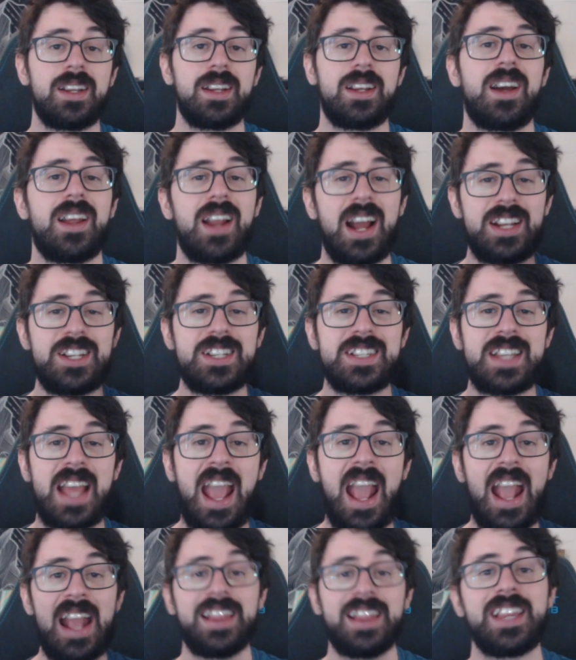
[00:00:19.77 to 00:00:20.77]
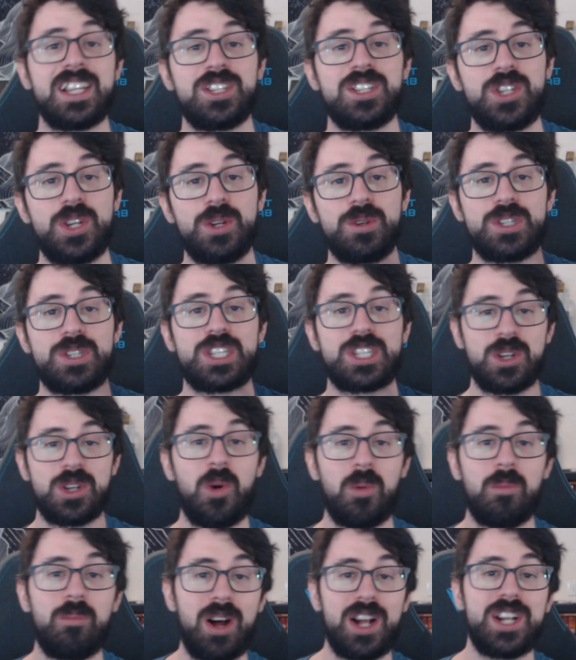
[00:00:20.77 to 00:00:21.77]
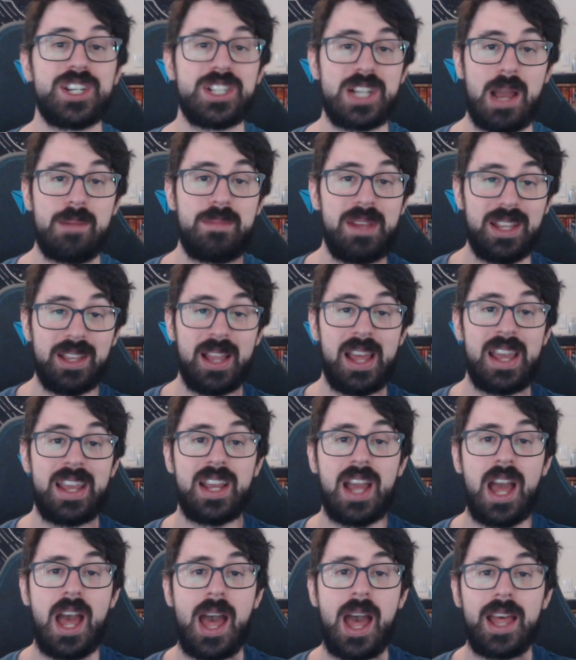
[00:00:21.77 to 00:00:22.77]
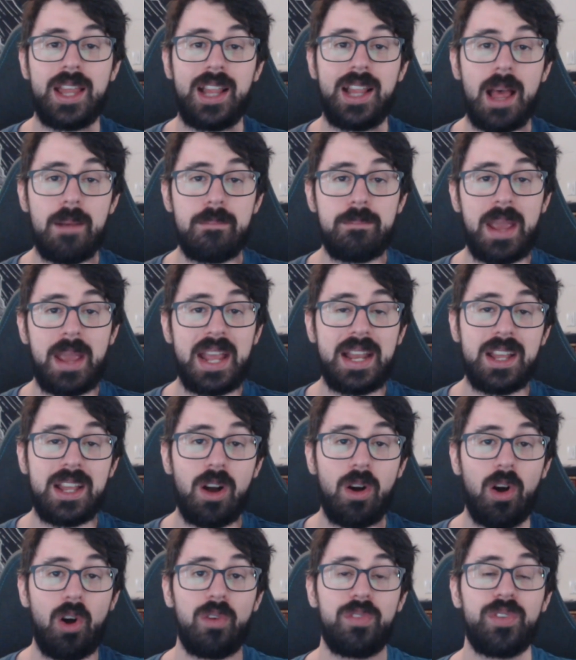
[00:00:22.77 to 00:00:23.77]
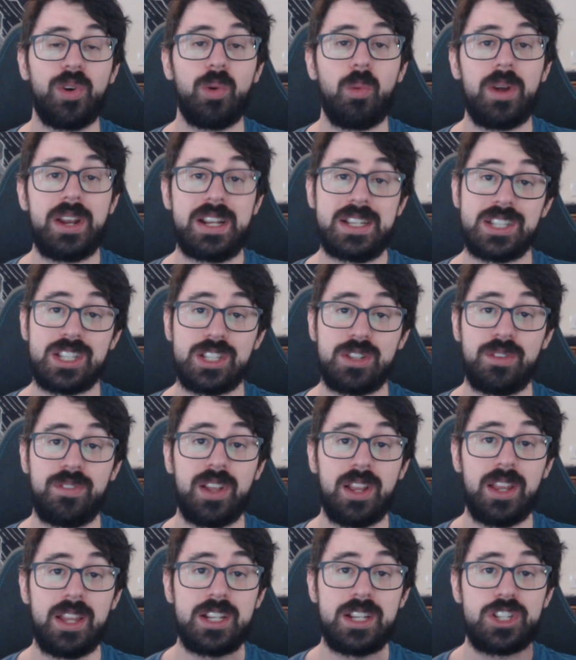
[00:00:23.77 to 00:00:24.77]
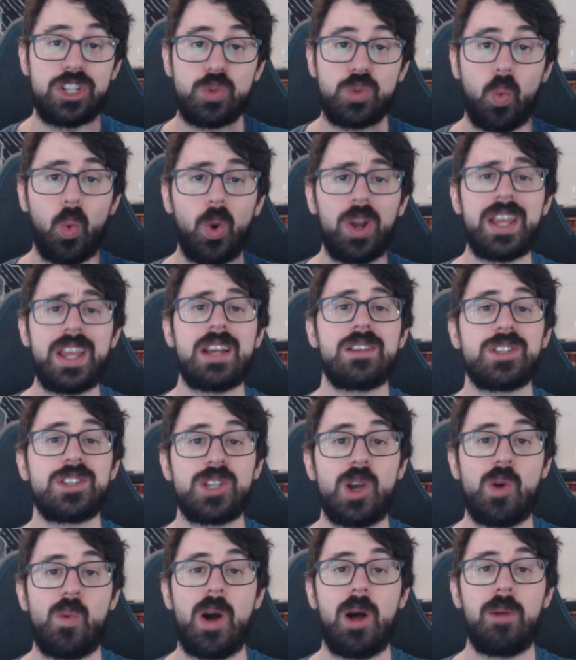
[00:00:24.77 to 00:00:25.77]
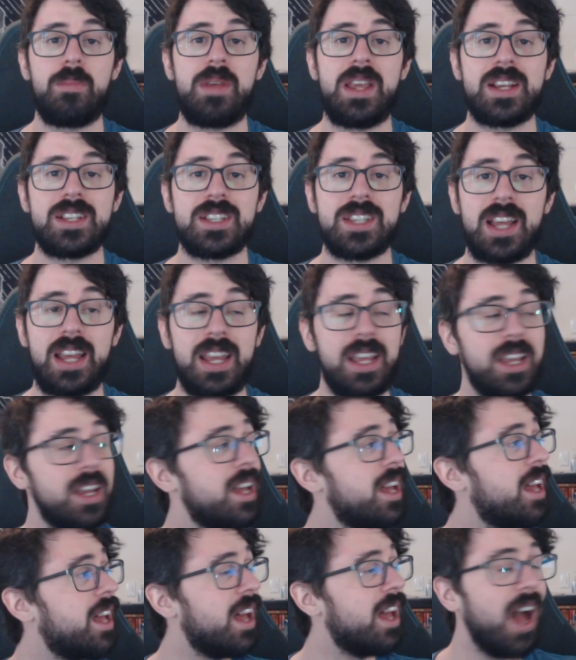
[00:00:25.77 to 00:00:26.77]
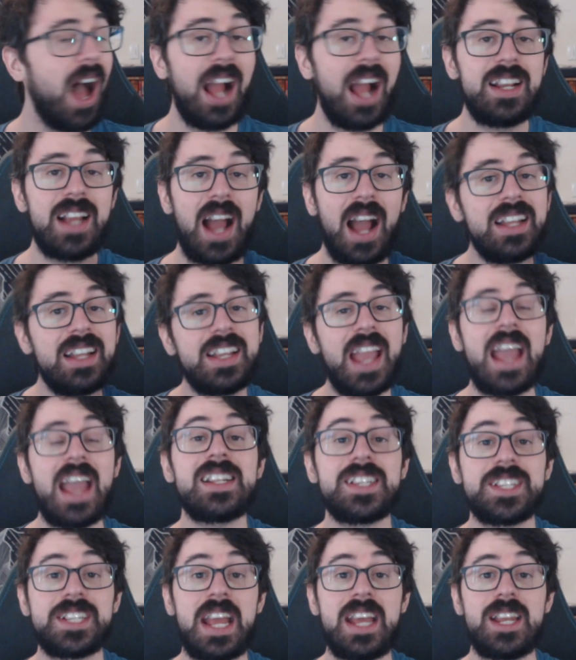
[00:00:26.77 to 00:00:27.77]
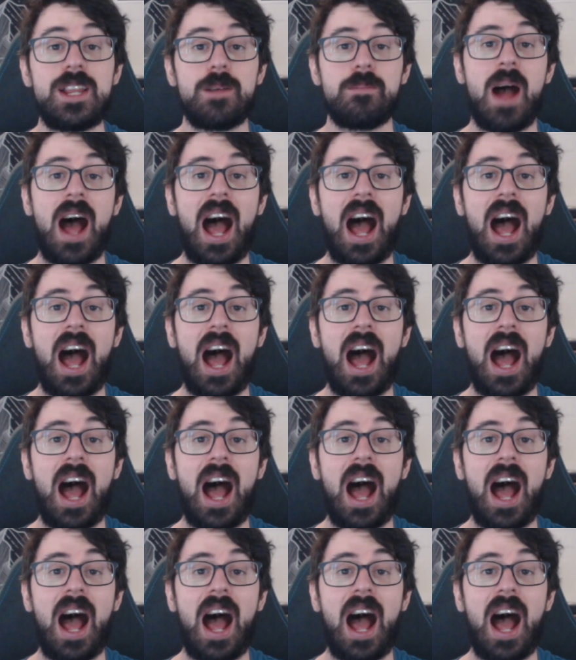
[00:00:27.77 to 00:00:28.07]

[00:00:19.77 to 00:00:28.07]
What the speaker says: God, I just hate this dude so much. I mean, like, them painting All For One as his villain is just working out so well because, like, I can't stand him.